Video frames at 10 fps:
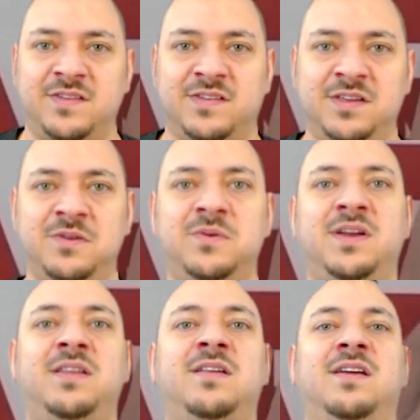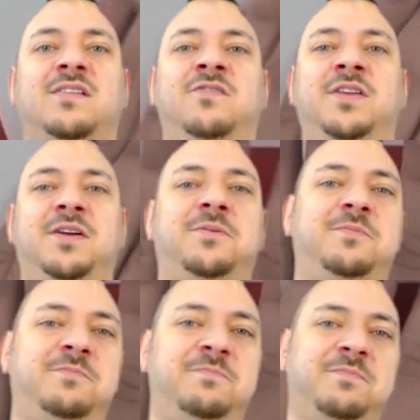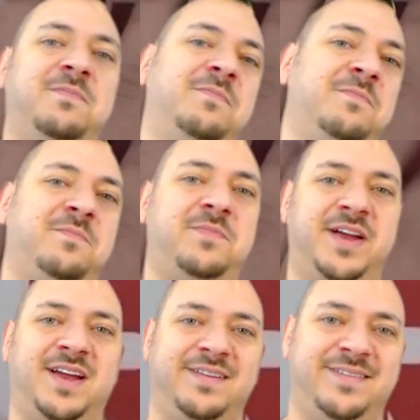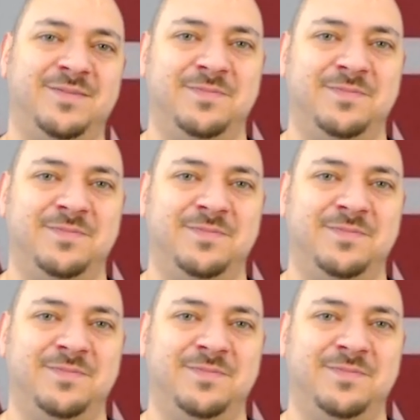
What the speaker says: see you in the next video. Bye, guys.